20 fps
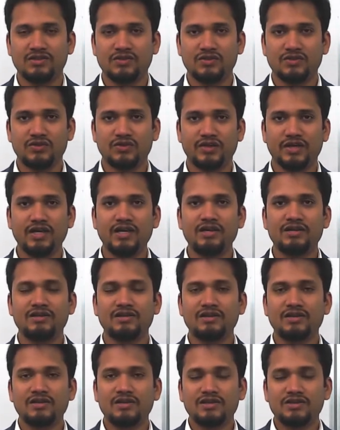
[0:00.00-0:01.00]
Okay,
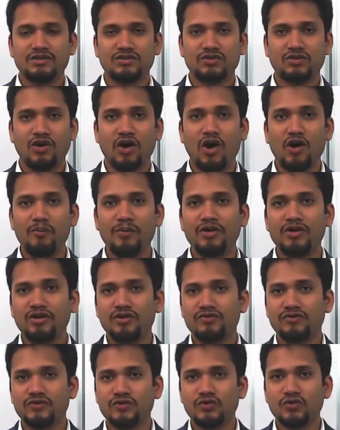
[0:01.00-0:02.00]
so how many
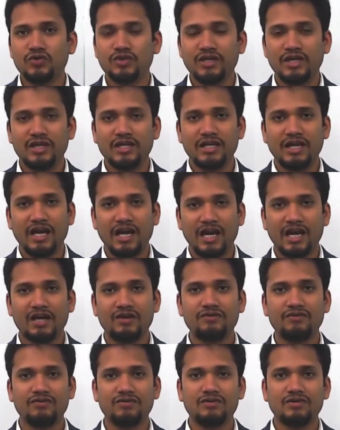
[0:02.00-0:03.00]
of you really
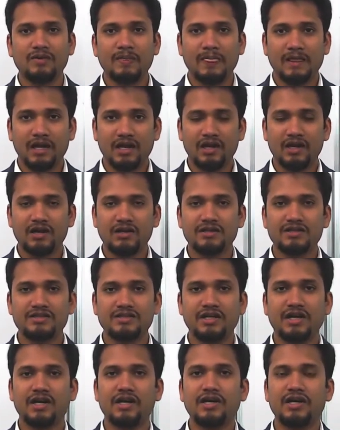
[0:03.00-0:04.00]
have an
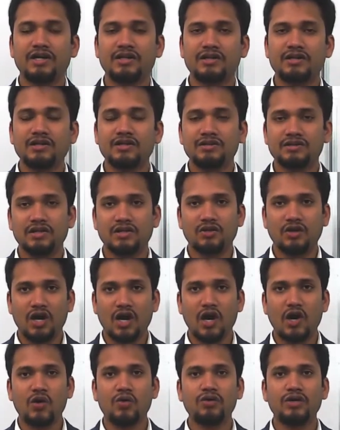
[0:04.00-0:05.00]
understanding that
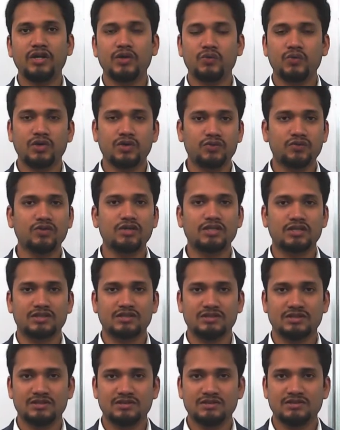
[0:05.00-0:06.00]
how network
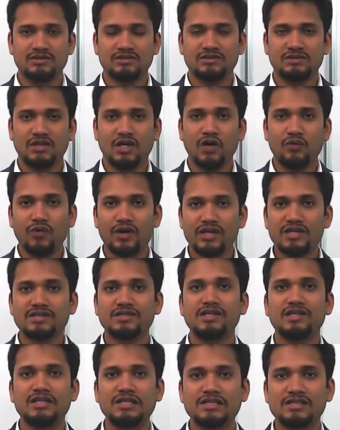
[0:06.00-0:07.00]
works, what is
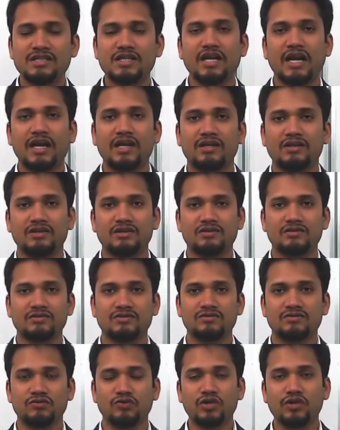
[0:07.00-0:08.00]
an internet,
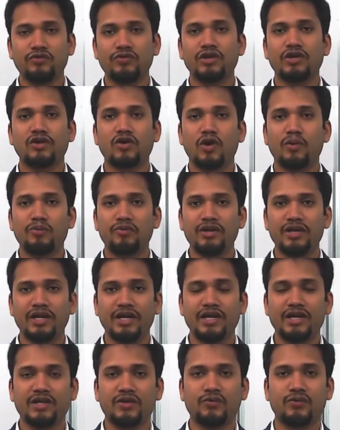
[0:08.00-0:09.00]
what we are
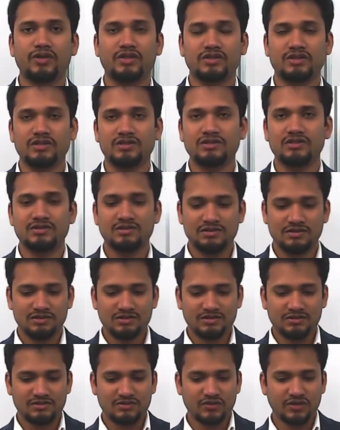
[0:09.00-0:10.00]
communicating with?
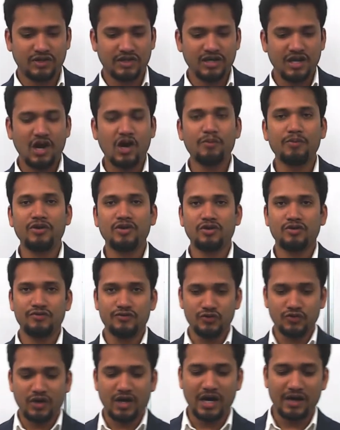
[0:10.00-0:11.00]
Okay, how many of
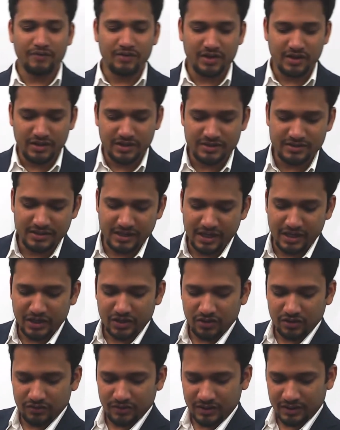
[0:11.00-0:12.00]
you have an understanding
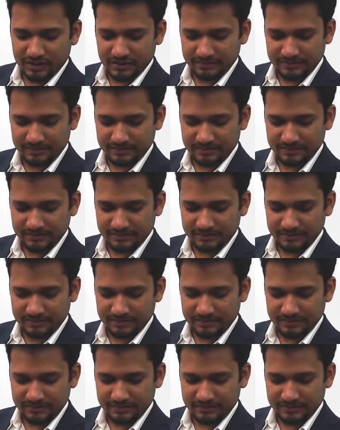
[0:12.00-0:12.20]
of it?